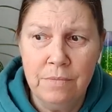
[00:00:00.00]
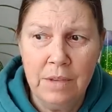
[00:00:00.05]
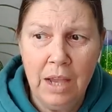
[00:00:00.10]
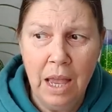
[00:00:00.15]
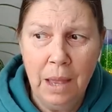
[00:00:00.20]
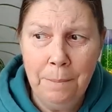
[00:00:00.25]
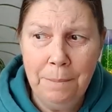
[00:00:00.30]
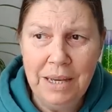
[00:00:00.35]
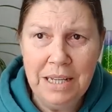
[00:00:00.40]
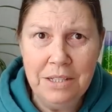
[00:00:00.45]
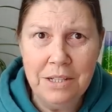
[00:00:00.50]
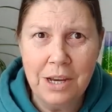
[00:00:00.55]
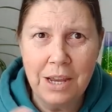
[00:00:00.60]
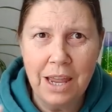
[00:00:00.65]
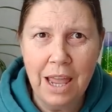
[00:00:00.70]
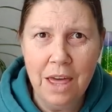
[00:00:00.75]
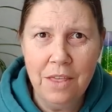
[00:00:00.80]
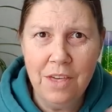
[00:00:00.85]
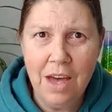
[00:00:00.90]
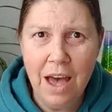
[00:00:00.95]
have been to
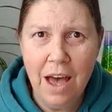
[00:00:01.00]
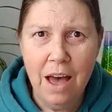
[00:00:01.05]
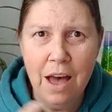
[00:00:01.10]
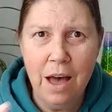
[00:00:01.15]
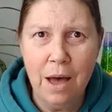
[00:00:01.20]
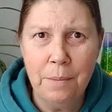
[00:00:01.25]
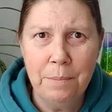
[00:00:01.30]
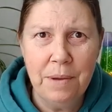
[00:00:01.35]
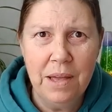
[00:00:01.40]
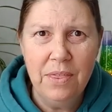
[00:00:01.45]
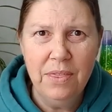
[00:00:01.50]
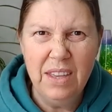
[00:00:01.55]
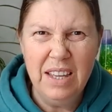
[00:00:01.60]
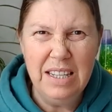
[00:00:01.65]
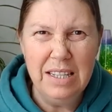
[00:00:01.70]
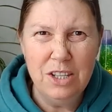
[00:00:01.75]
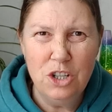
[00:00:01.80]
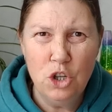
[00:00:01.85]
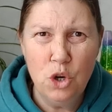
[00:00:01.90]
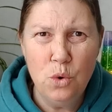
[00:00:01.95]
gather up
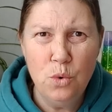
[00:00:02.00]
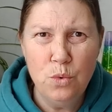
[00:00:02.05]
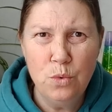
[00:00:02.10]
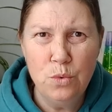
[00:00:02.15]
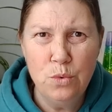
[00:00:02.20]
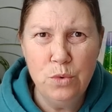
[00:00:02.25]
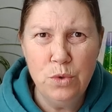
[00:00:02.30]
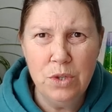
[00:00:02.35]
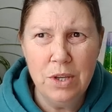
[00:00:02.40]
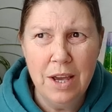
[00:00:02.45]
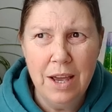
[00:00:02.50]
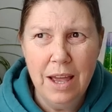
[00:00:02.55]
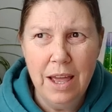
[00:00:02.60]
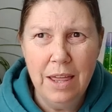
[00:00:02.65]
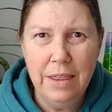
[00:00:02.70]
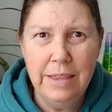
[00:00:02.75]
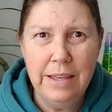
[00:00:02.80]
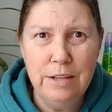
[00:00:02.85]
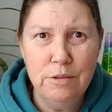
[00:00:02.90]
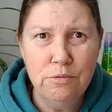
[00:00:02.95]
these tools
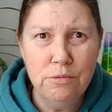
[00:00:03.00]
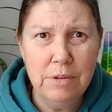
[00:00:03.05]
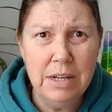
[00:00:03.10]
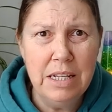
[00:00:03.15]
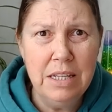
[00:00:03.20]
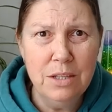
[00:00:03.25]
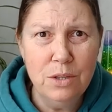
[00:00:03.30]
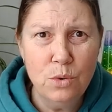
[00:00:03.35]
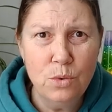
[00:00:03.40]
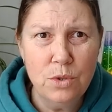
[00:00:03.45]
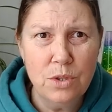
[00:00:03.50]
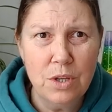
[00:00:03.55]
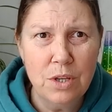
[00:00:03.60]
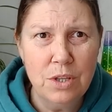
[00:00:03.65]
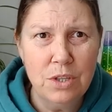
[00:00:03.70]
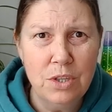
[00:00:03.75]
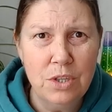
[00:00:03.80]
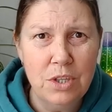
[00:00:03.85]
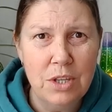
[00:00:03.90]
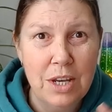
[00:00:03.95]
and these
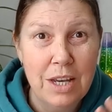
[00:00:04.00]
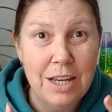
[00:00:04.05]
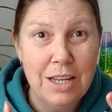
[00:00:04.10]
resources